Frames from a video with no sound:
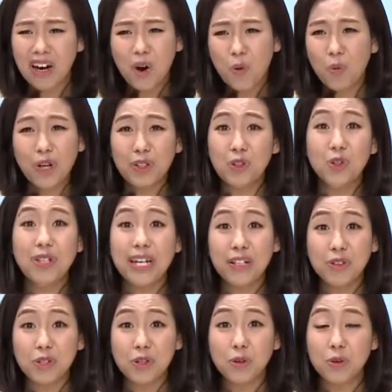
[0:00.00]
What do they
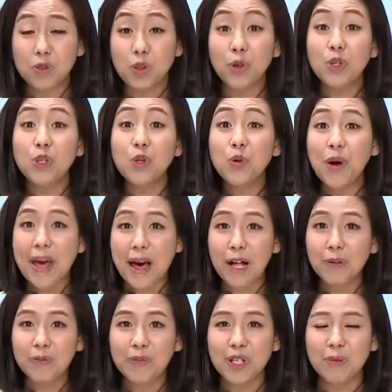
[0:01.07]
do? So you
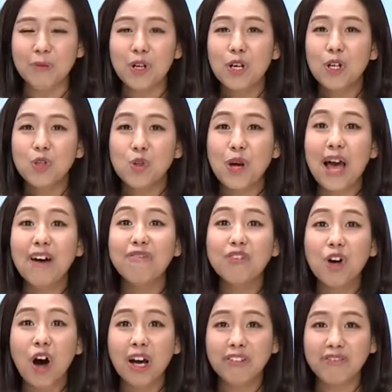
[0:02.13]
help them to have
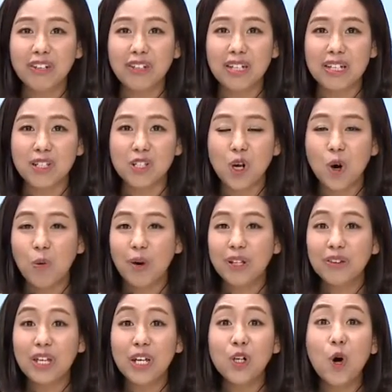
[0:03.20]
confidence when
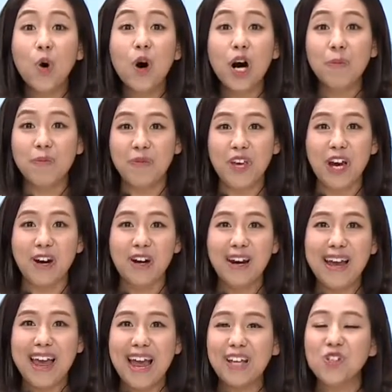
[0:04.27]
they go up there
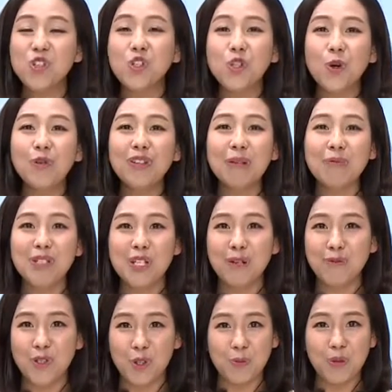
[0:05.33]
and show
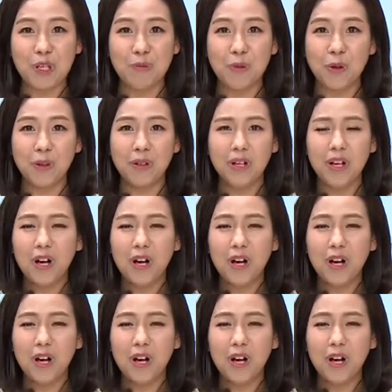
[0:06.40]
themselves to people.